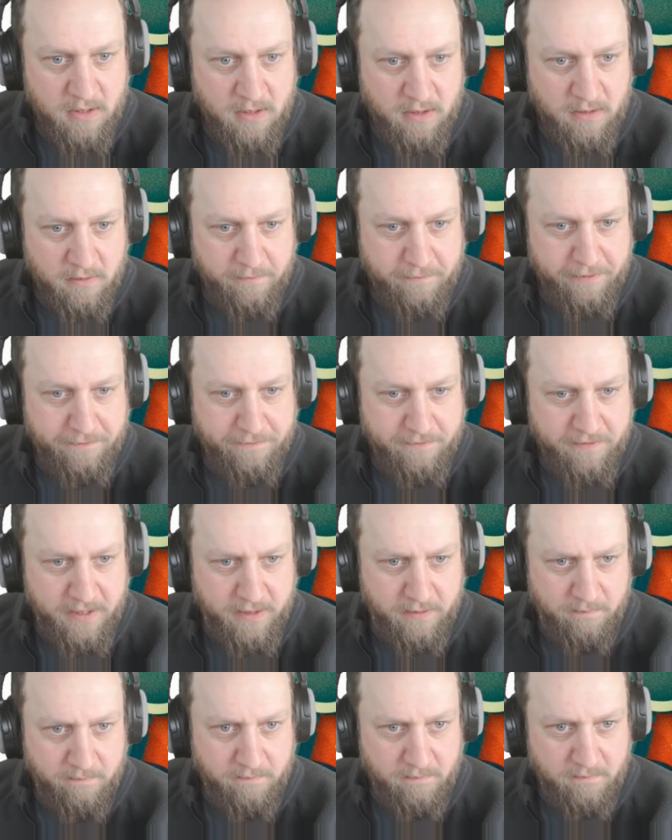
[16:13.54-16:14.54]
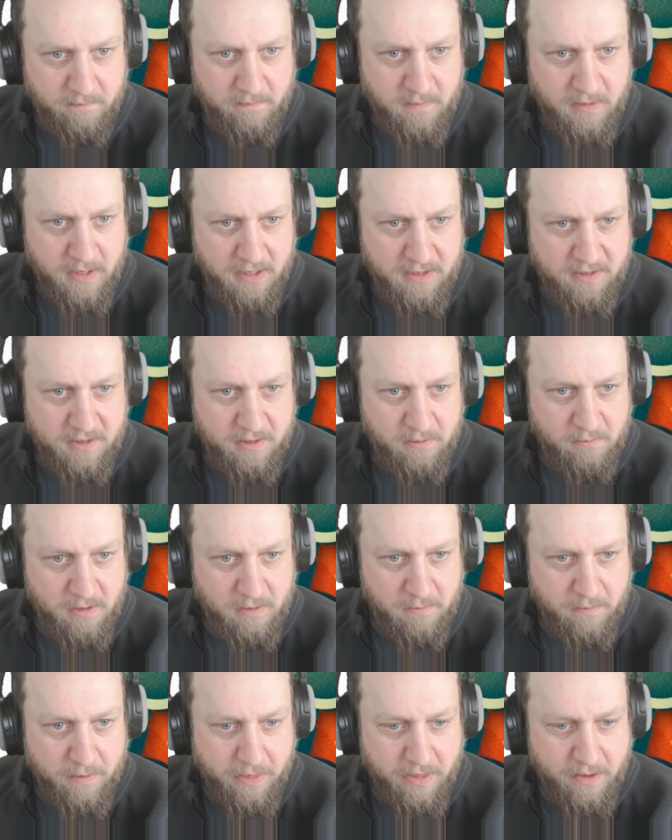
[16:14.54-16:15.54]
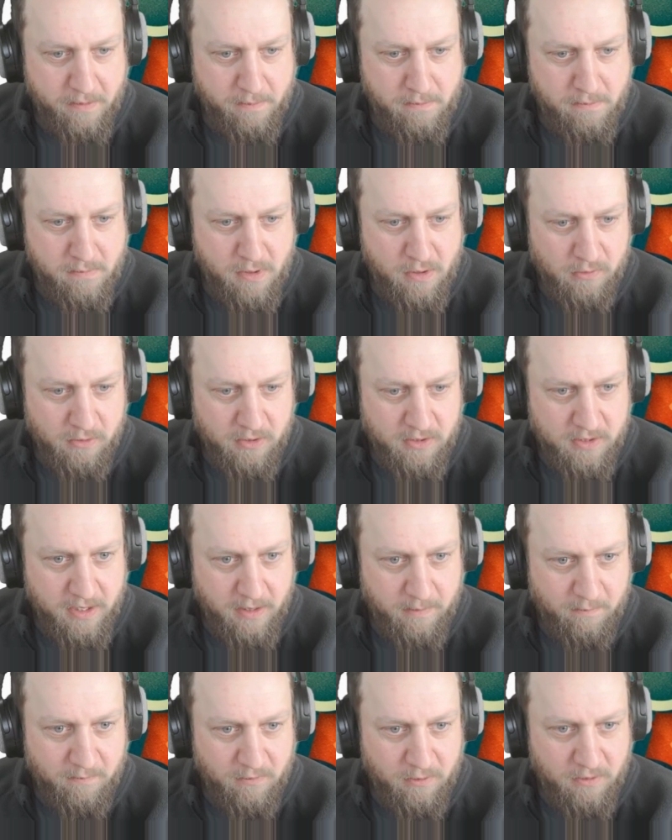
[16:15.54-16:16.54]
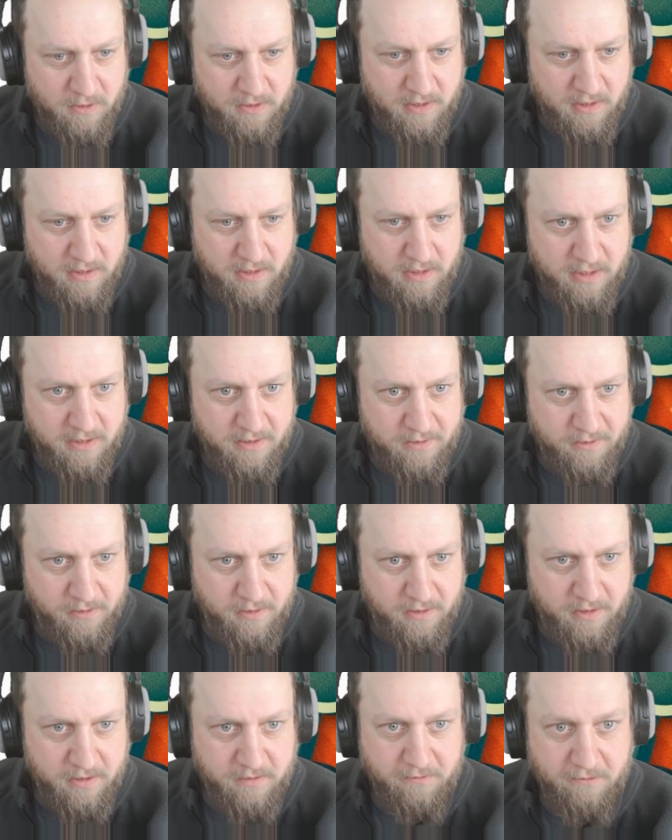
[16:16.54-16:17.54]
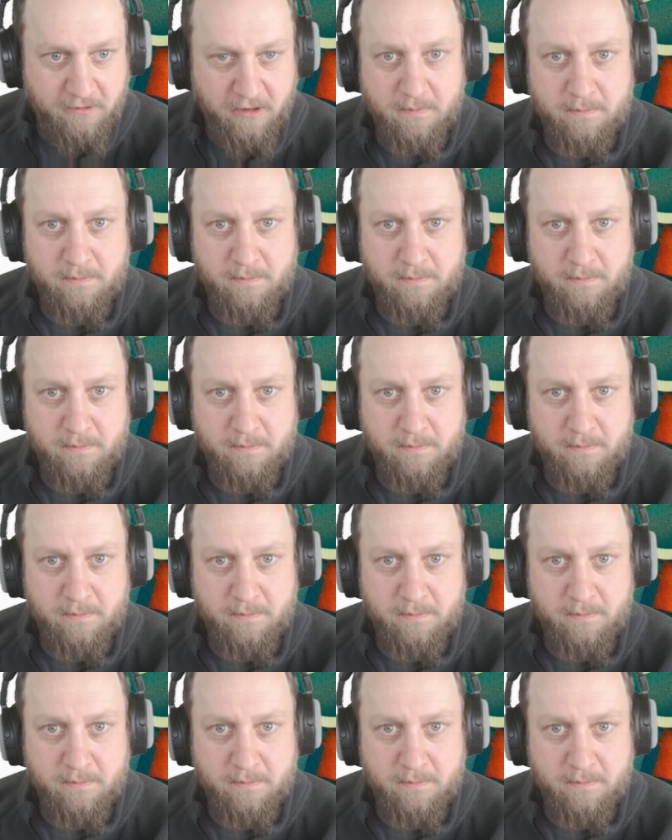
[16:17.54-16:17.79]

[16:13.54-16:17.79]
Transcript: 50. That's the one with the most upvotes, at least on this front